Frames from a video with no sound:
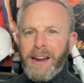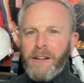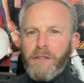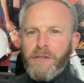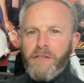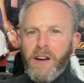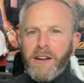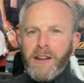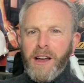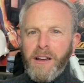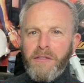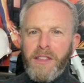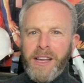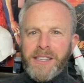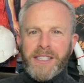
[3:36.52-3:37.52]
in front
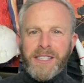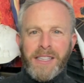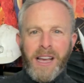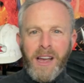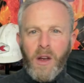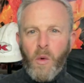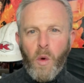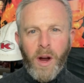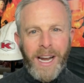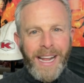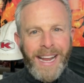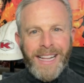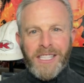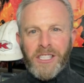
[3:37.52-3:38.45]
of this, we're going to get